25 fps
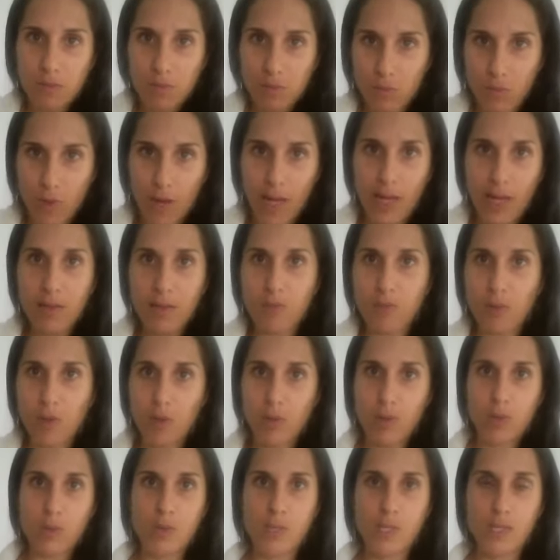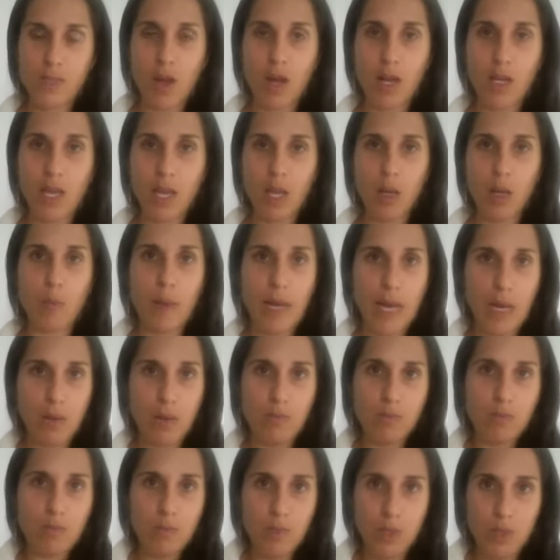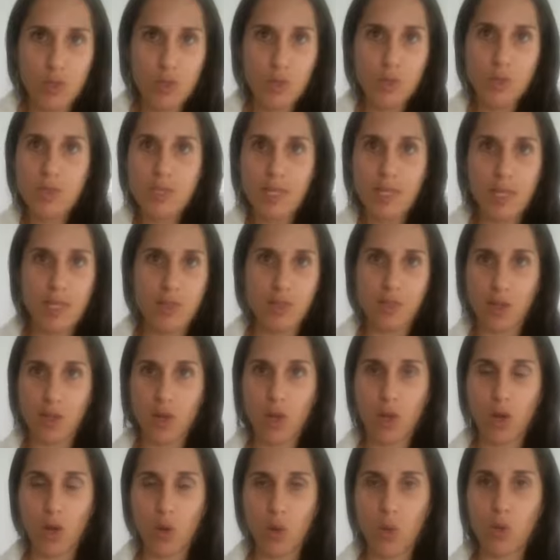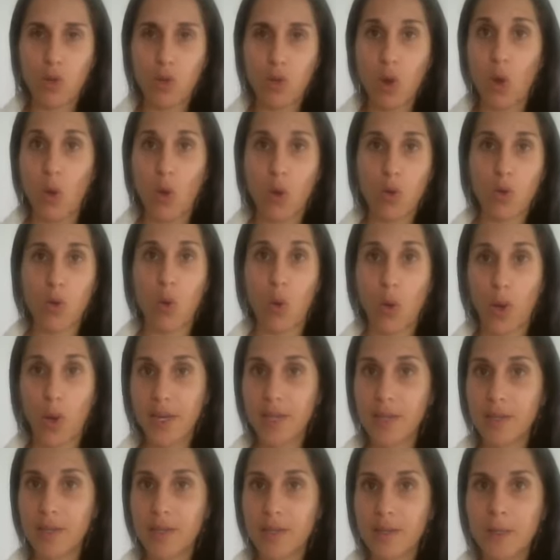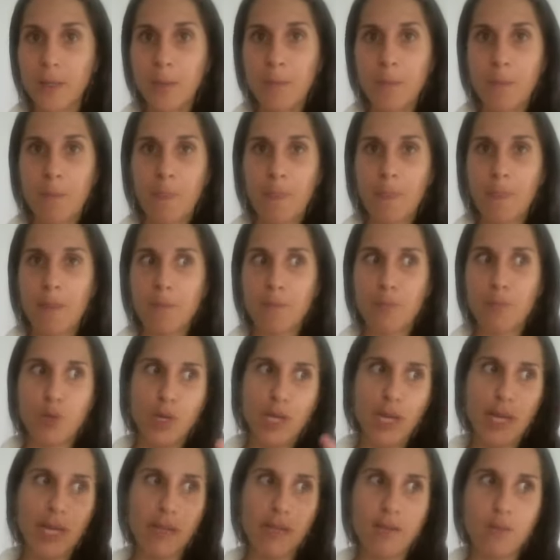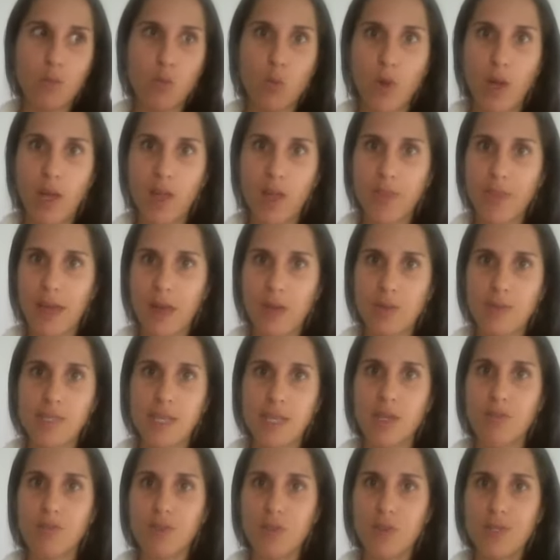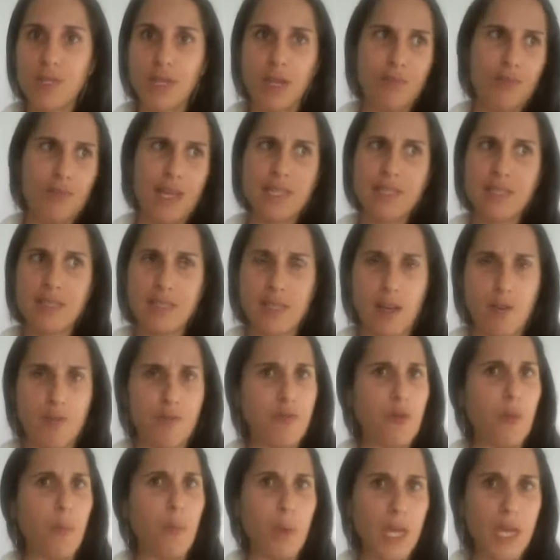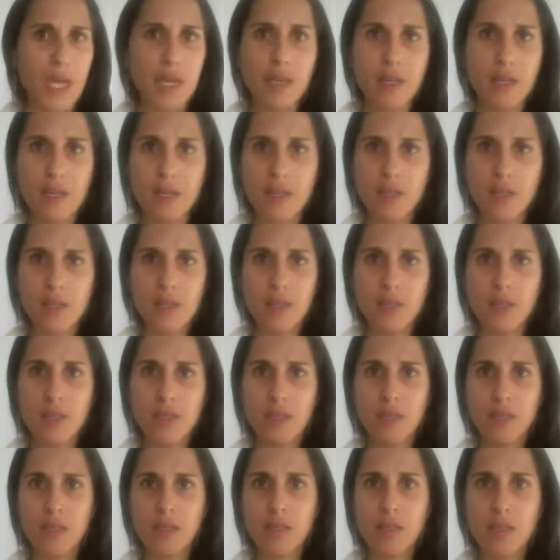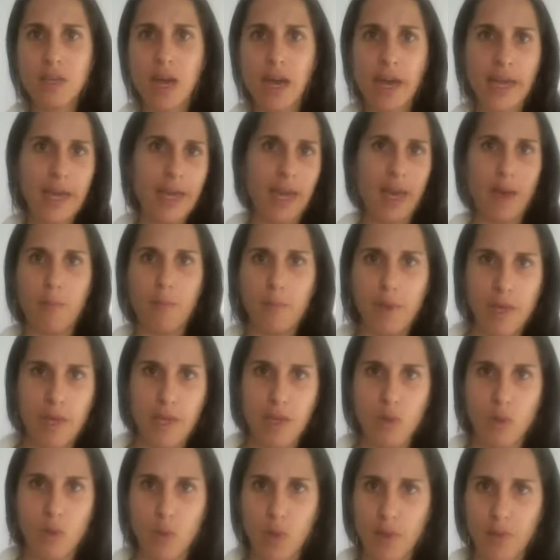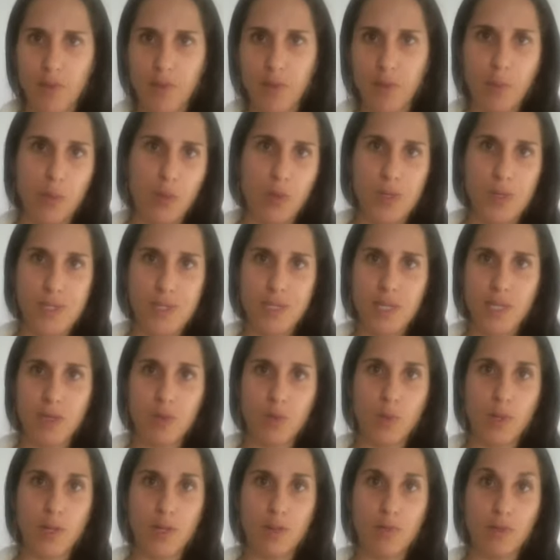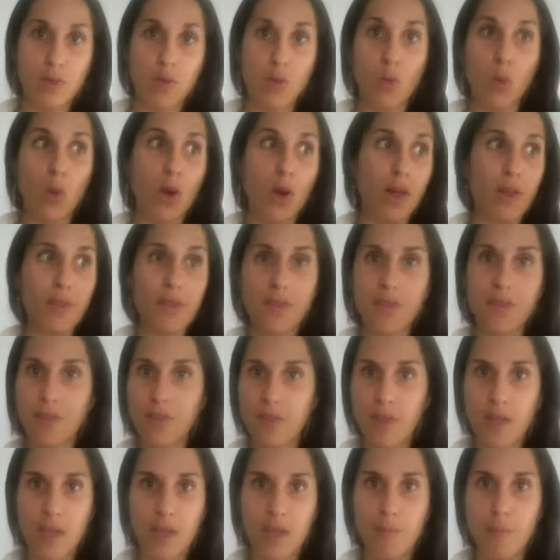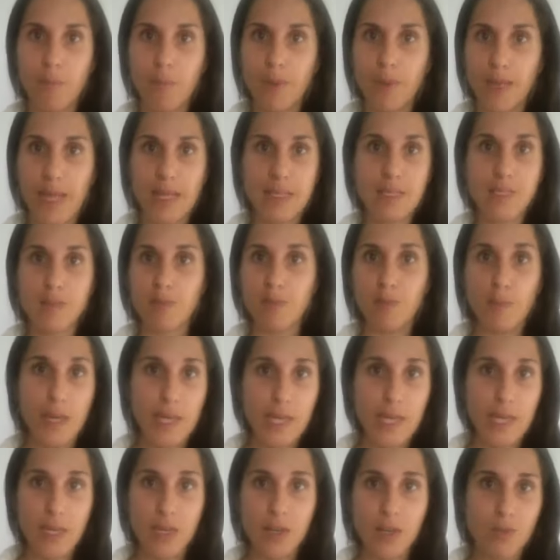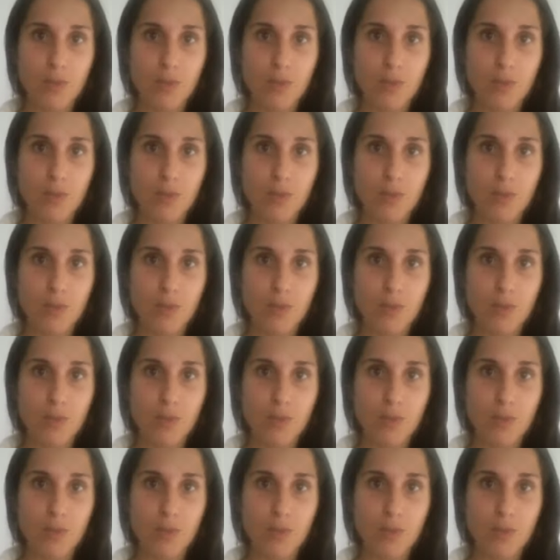right? I was talking about the two sides of the coin. Putting wealth outside of yourself, that's not for me. I can't be a wealthy person or whatever. Wealth and lots of money are